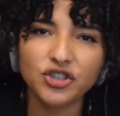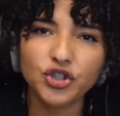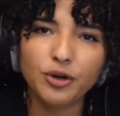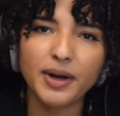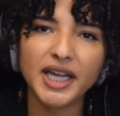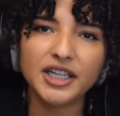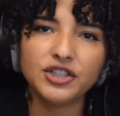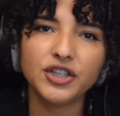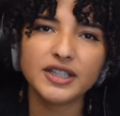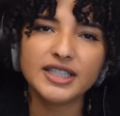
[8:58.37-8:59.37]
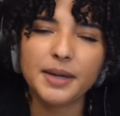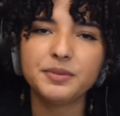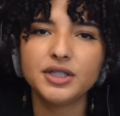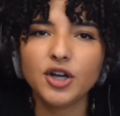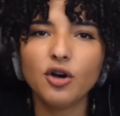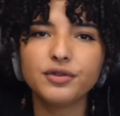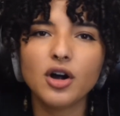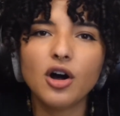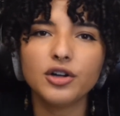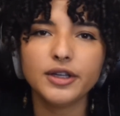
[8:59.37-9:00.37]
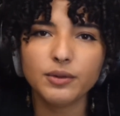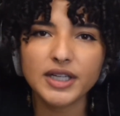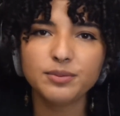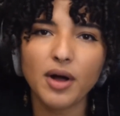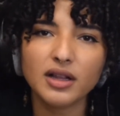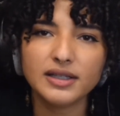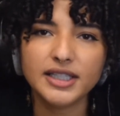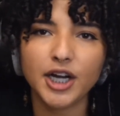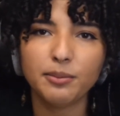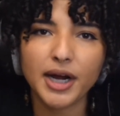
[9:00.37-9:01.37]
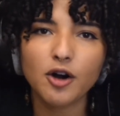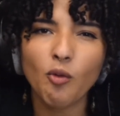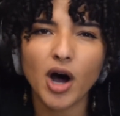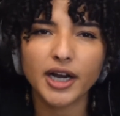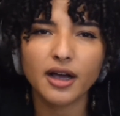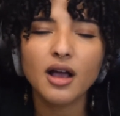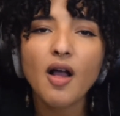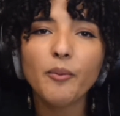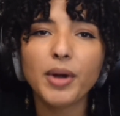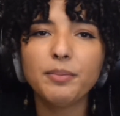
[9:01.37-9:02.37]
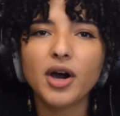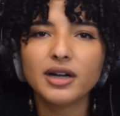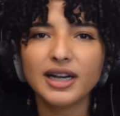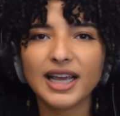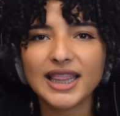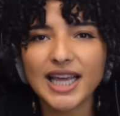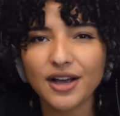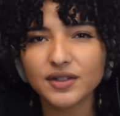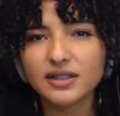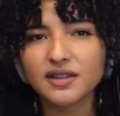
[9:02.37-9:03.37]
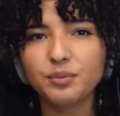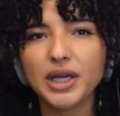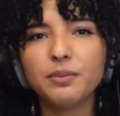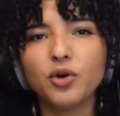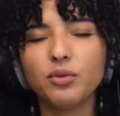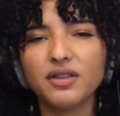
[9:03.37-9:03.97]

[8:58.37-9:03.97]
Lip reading: Joe Biden took steps to overhaul U.S. policy on marijuana by pardoning thousands of people with